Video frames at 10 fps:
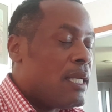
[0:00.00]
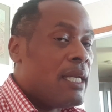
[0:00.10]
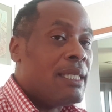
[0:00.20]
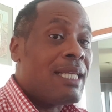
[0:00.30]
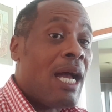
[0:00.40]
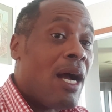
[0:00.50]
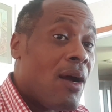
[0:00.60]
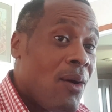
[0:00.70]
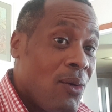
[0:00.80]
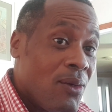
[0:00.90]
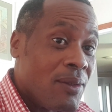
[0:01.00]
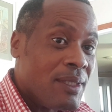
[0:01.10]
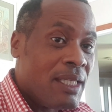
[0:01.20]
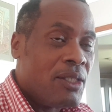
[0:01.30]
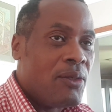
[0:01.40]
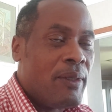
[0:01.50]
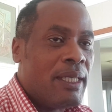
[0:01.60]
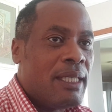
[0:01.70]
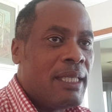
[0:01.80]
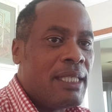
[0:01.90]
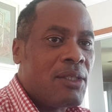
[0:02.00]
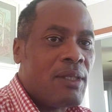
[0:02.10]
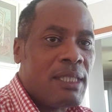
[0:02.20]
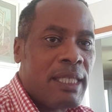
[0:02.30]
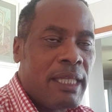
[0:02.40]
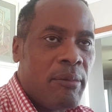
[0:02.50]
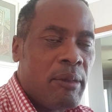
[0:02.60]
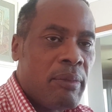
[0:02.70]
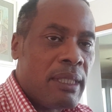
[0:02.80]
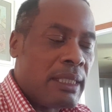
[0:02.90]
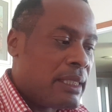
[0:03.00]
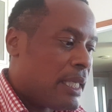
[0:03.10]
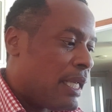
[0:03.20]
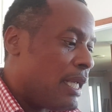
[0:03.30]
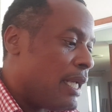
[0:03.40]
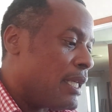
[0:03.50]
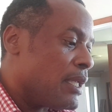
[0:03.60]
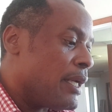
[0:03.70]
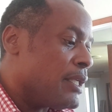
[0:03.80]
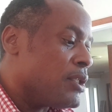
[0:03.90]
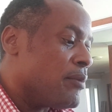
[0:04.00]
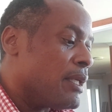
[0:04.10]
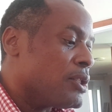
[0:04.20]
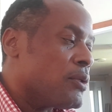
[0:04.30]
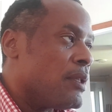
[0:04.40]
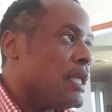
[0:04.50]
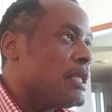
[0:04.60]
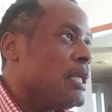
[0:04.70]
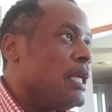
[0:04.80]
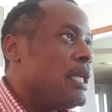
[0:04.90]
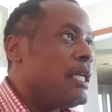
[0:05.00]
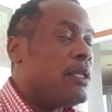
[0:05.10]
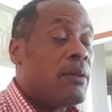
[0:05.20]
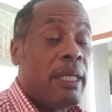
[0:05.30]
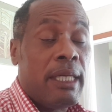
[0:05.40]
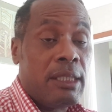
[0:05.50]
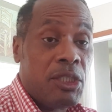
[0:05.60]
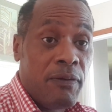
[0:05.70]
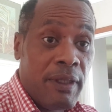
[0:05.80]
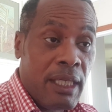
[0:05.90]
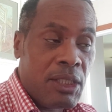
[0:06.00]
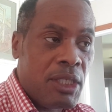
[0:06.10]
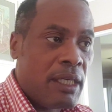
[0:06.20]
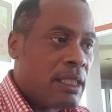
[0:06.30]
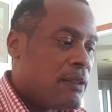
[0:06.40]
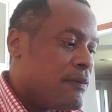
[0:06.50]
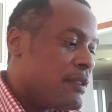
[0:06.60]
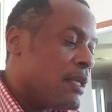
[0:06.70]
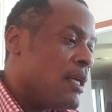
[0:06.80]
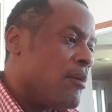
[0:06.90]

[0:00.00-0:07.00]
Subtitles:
It's how they do it that's going to set them apart and going to make sure that they achieve their objectives,